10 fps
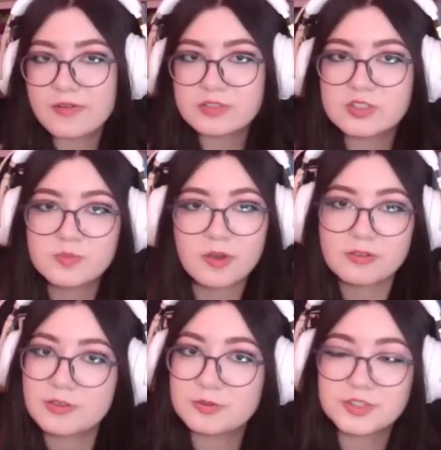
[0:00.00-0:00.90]
Very
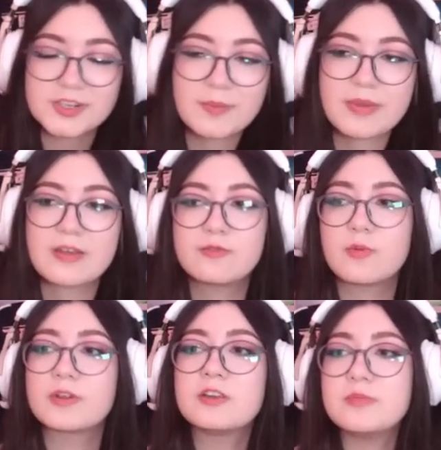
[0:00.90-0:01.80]
small little snippet
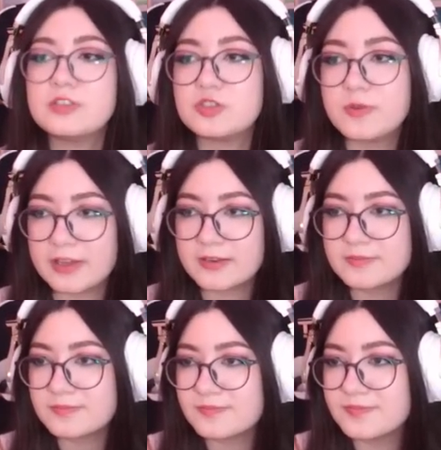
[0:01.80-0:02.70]
of what we're going to be doing.